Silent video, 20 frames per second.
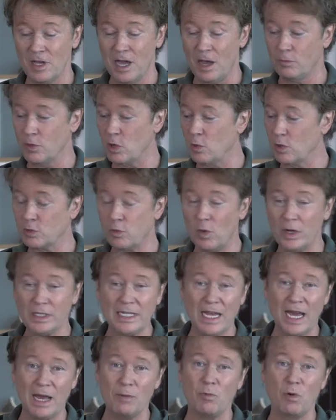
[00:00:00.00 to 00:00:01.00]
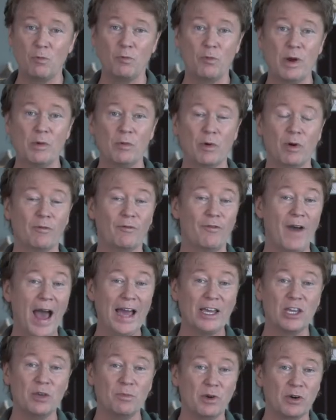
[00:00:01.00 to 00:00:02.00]
there was one time when we were
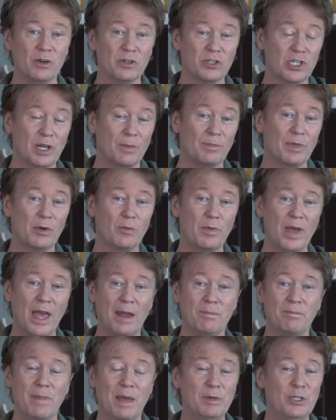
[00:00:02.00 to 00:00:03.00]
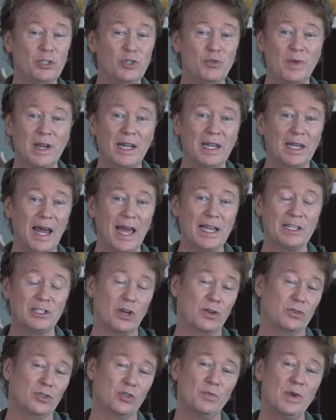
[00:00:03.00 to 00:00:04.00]
vacuuming or something, we had maybe too many lights
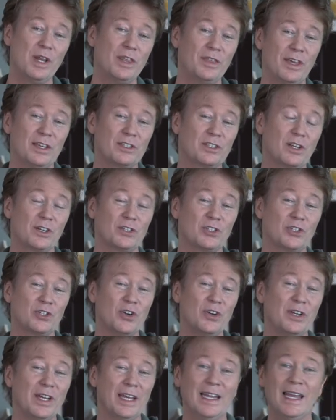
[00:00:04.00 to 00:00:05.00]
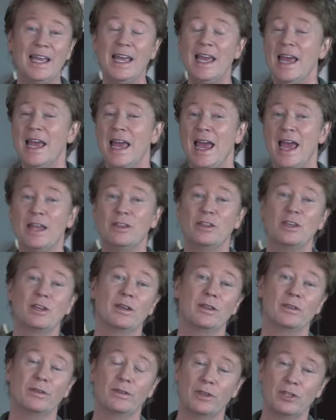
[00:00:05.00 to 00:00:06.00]
on, too many things on a circuit, and
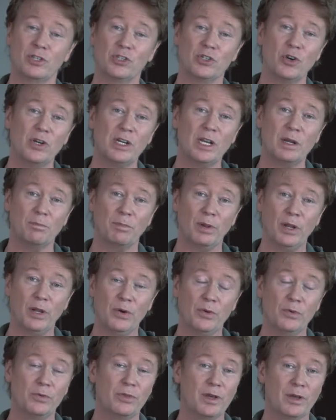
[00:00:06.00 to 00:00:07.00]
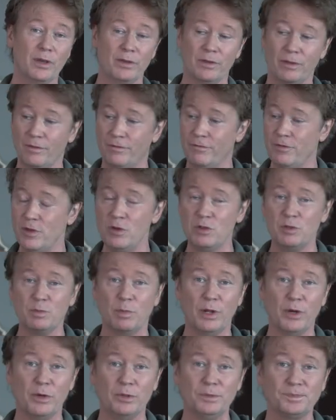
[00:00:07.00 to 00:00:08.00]
the circuit blew, the fuse
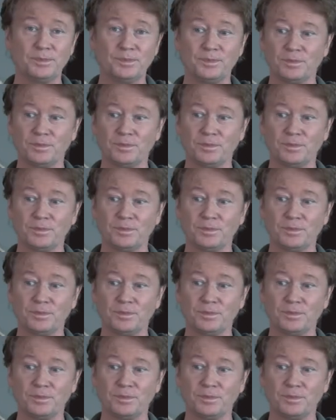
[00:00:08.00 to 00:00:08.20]
blew.